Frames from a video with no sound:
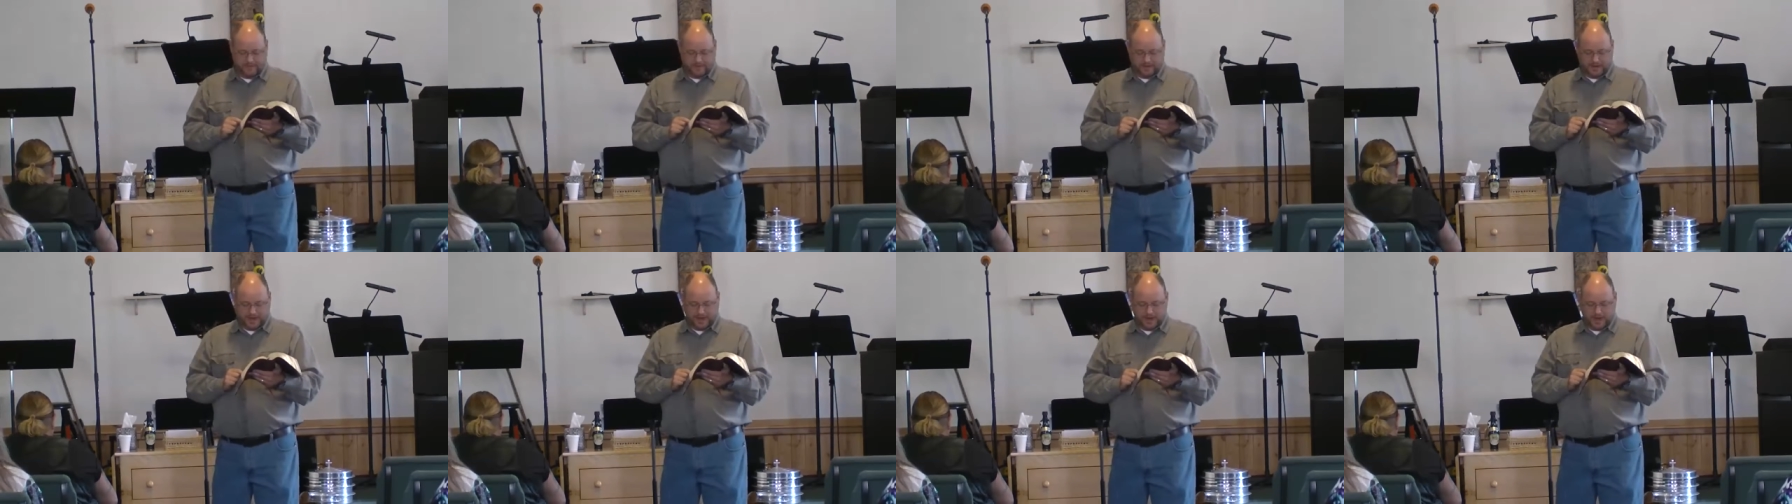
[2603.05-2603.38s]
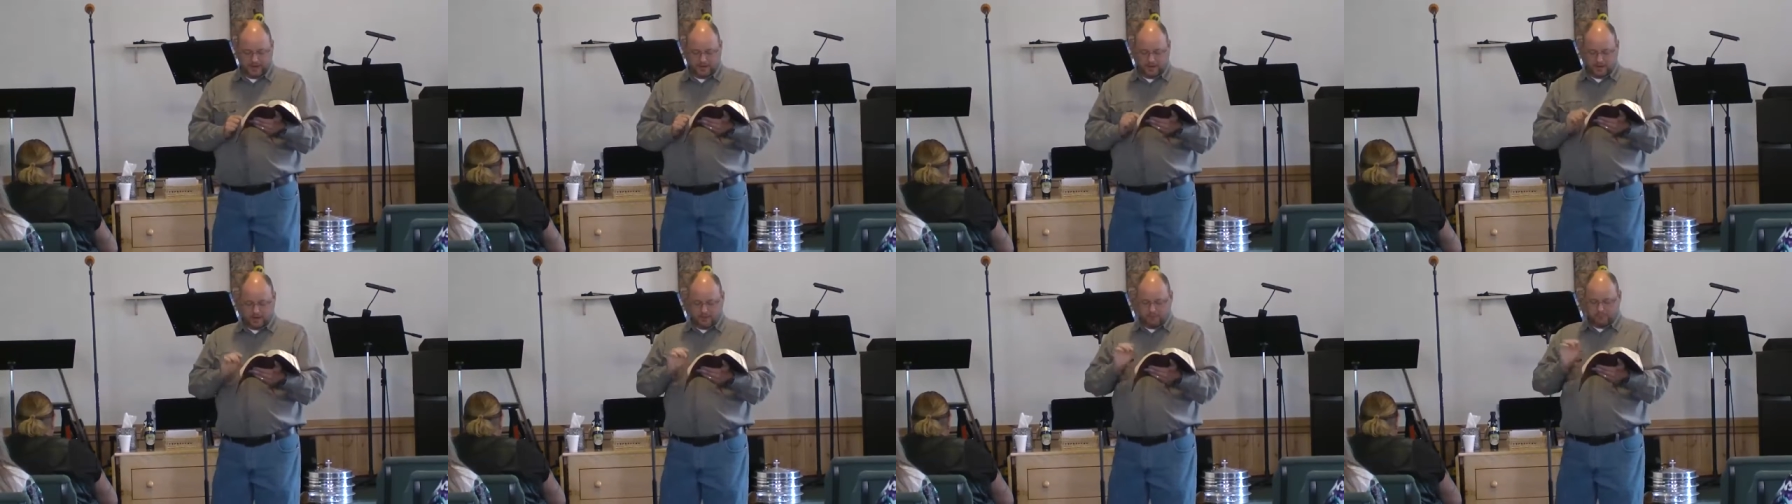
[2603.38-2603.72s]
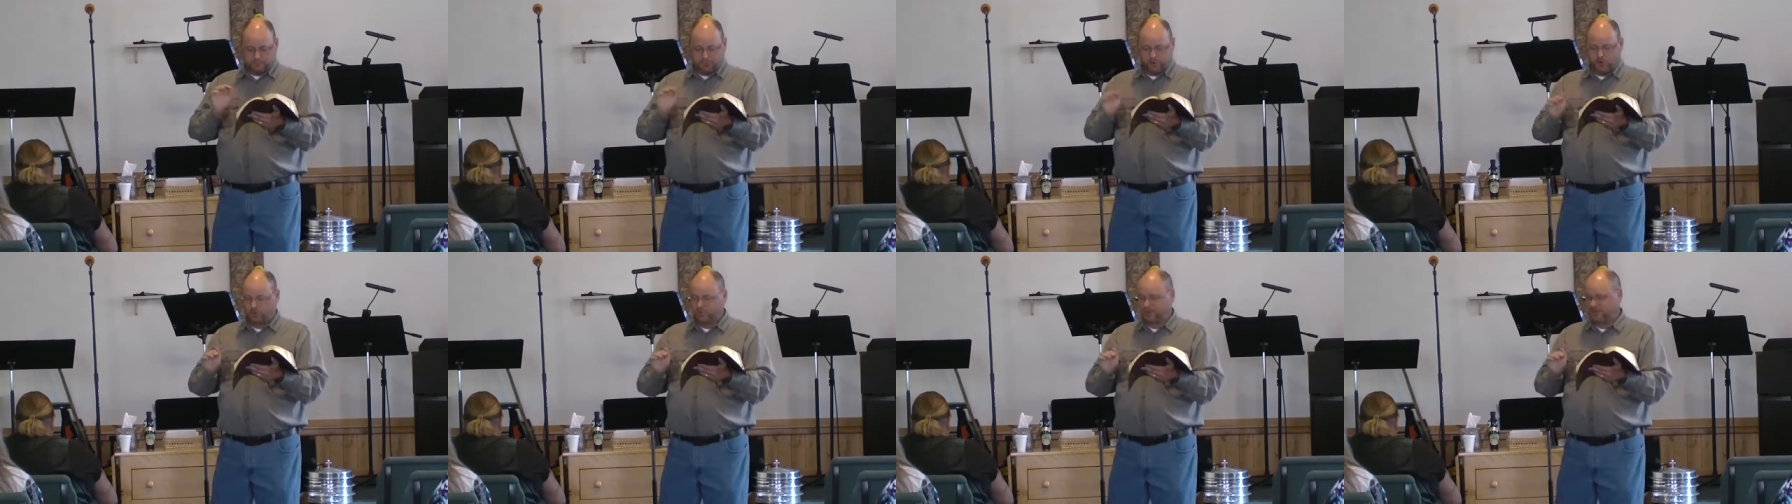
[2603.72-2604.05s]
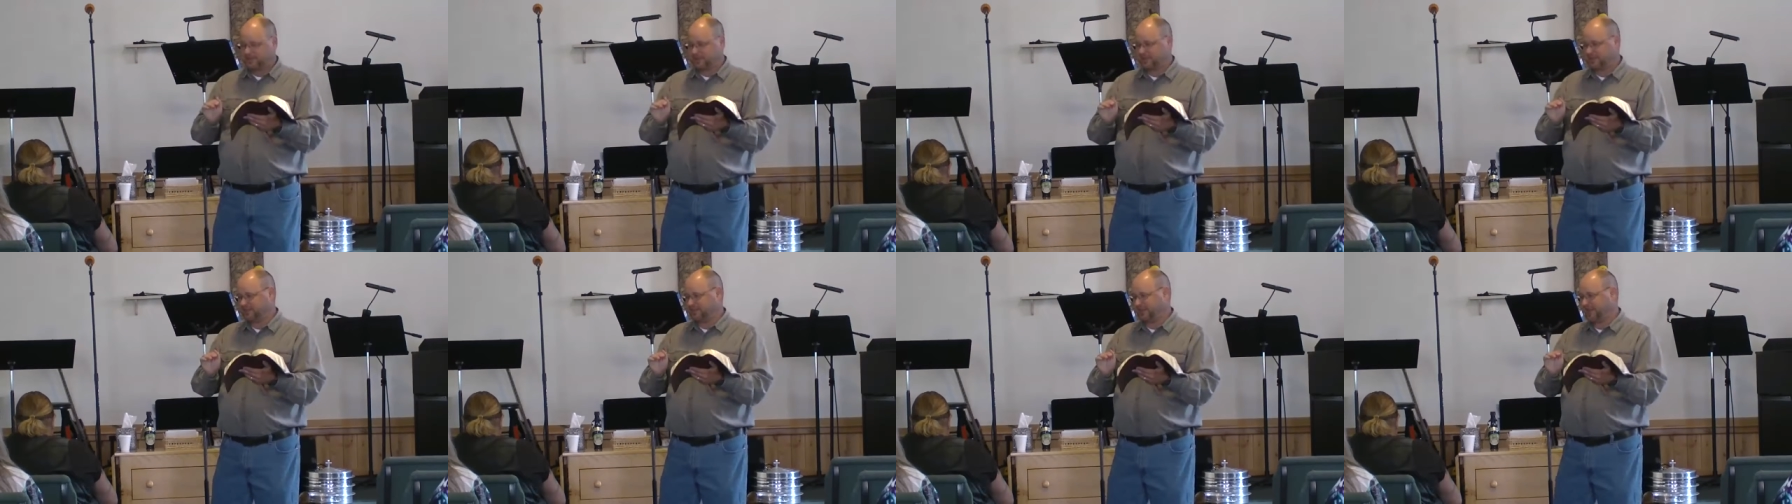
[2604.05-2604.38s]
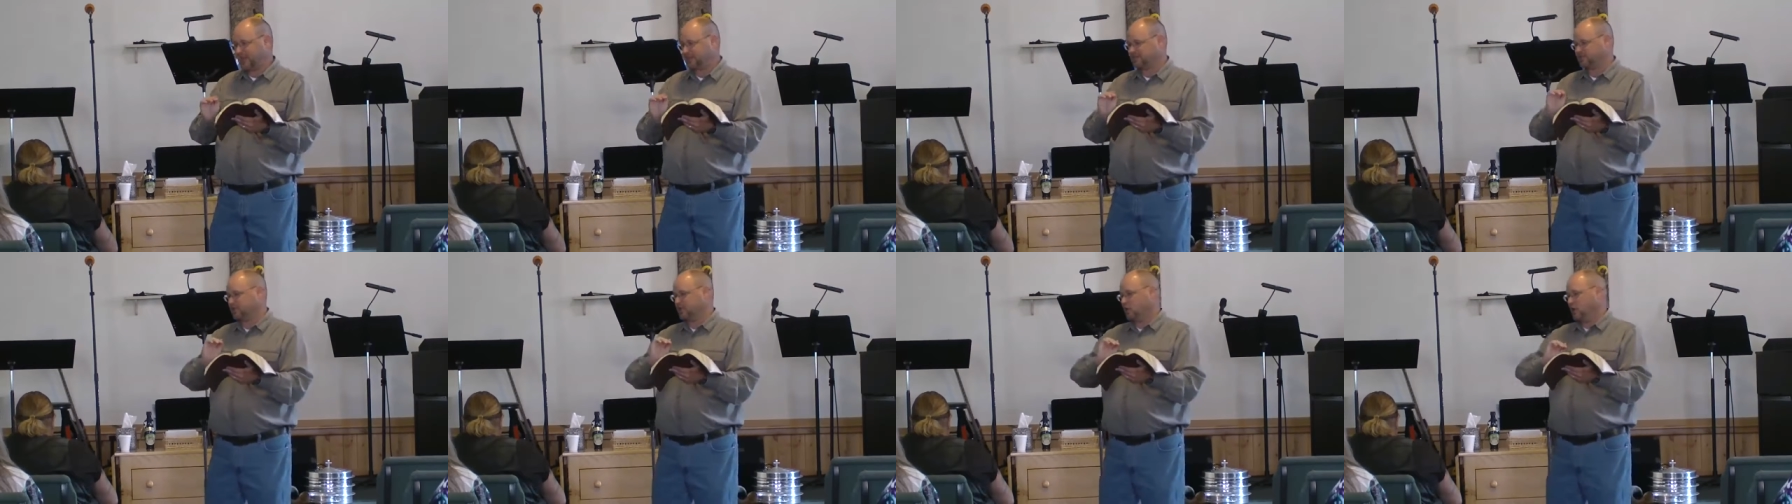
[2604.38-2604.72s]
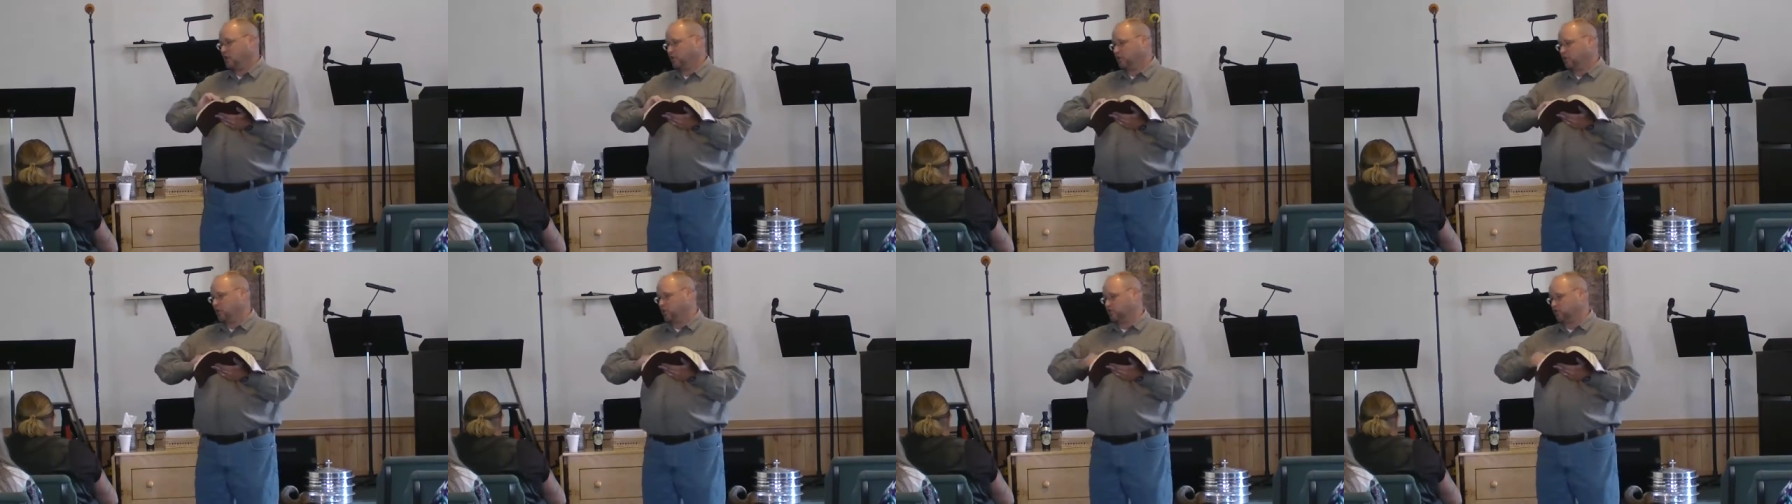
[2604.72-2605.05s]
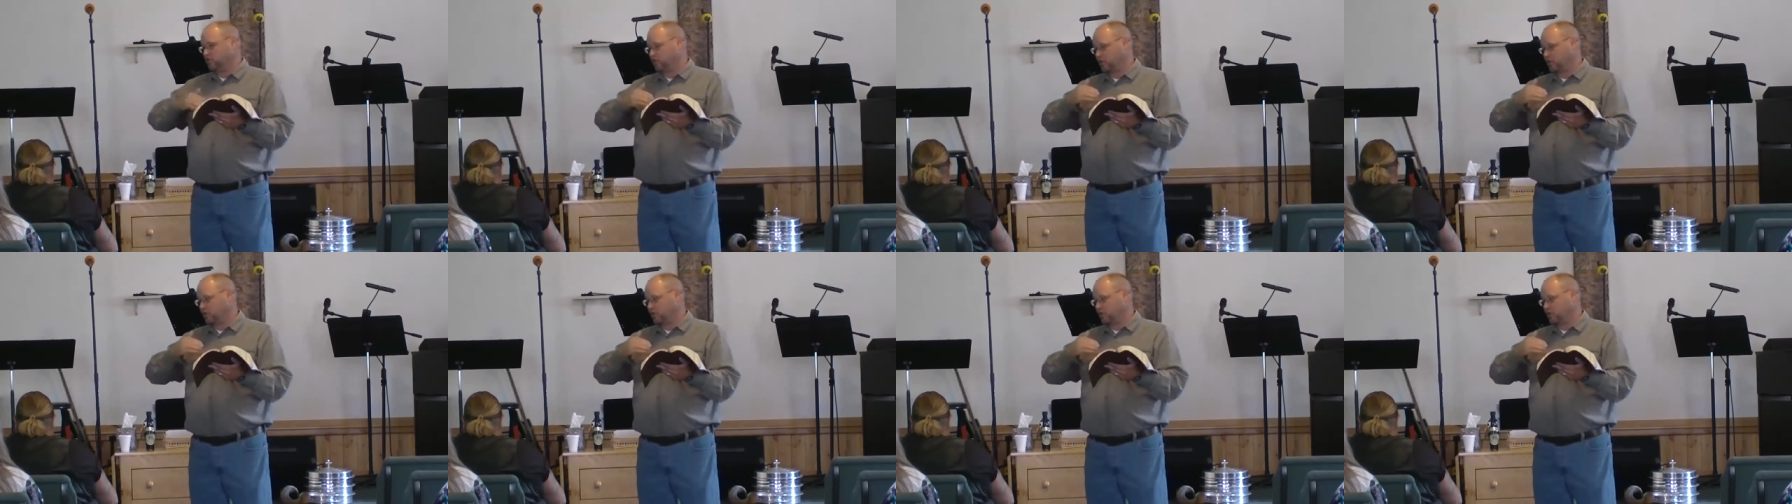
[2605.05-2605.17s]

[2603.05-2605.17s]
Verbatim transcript: Okay? Put me to the test. The,